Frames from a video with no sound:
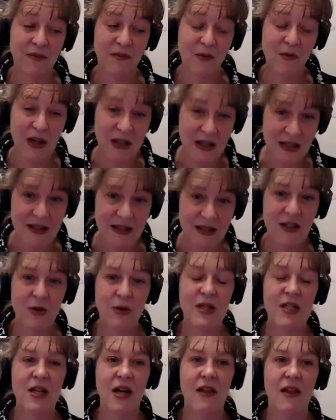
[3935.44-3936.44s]
we listen to
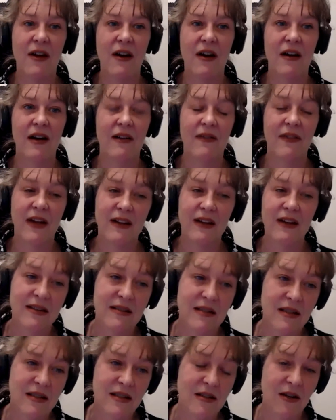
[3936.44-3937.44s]
each other, and then
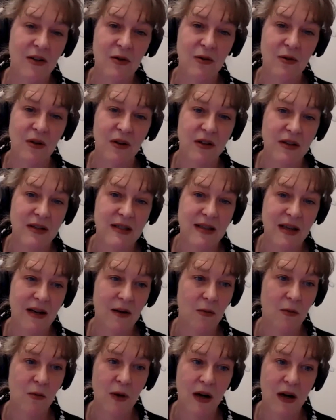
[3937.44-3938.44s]
it's easier to
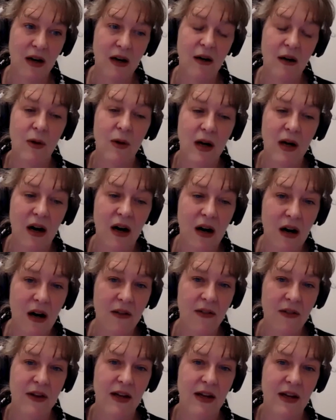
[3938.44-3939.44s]
understand where
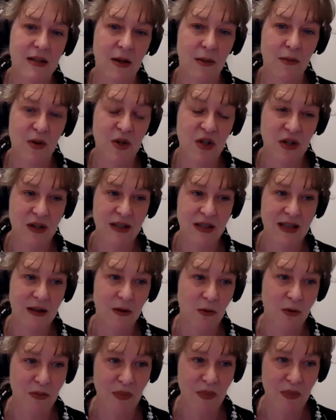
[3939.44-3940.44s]
are the assumptions
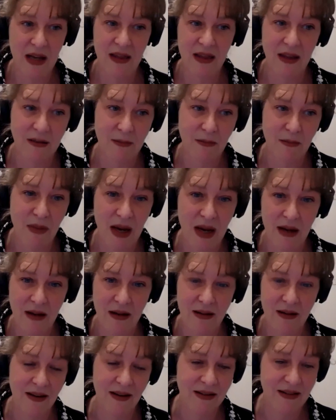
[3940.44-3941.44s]
that we make
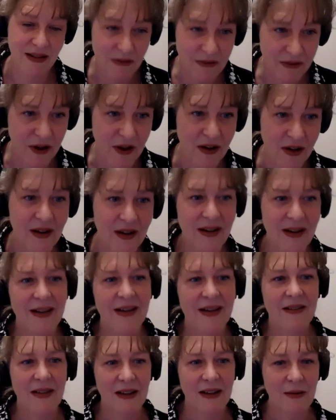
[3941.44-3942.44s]
that differ,
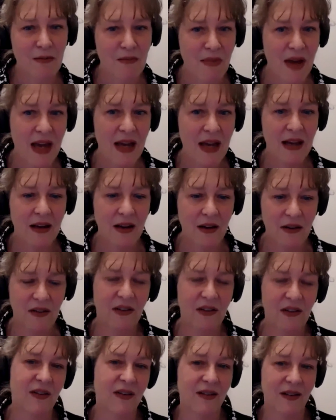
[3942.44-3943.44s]
that make
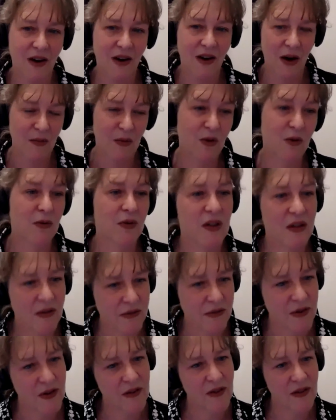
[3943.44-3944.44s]
us come to
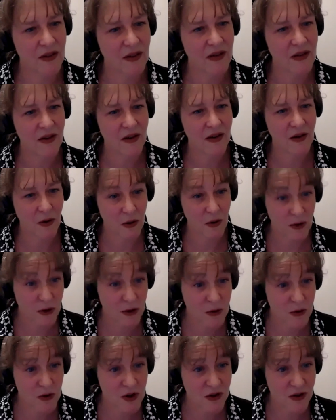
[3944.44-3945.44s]
different
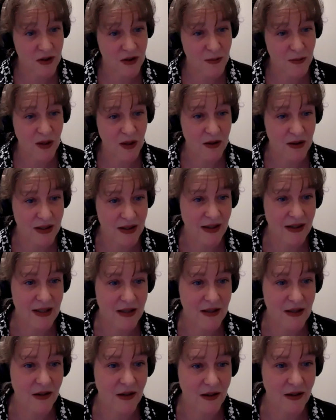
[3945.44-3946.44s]
conclusions, because
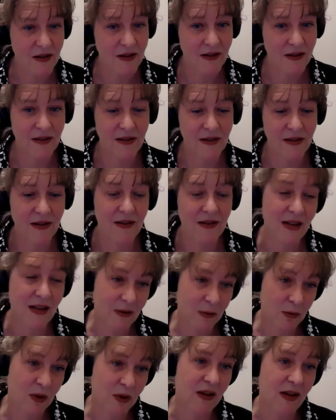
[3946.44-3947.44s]

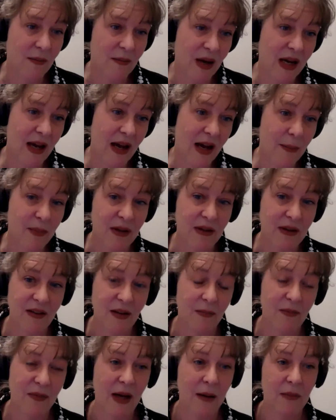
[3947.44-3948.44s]
that's what may happen
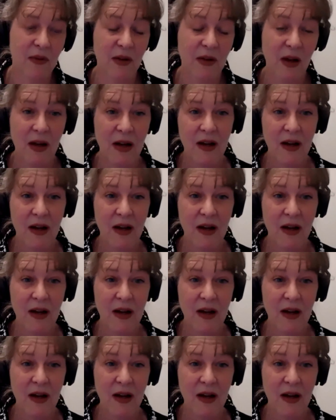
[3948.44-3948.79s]
sometimes.